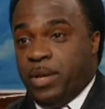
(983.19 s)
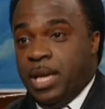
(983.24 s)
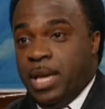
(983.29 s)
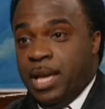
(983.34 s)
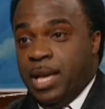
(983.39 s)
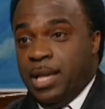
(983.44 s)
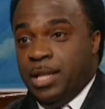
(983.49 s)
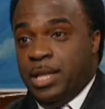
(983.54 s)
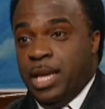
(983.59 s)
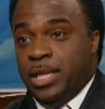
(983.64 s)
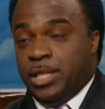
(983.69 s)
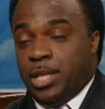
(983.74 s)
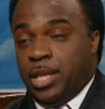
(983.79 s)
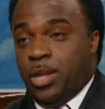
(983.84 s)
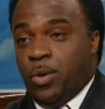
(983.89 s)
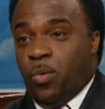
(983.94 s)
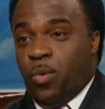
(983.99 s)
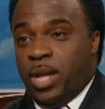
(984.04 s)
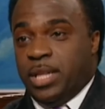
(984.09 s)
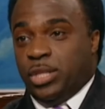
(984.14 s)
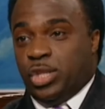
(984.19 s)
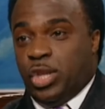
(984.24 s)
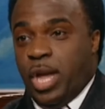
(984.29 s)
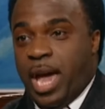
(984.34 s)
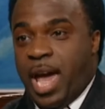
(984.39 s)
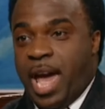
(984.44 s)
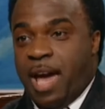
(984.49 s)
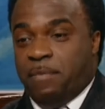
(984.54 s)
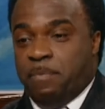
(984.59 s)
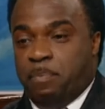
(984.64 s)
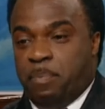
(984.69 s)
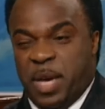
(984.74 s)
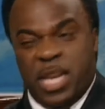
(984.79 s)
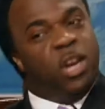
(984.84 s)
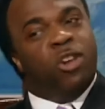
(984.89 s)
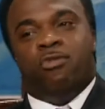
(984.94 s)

Yeah. These are the ones that have been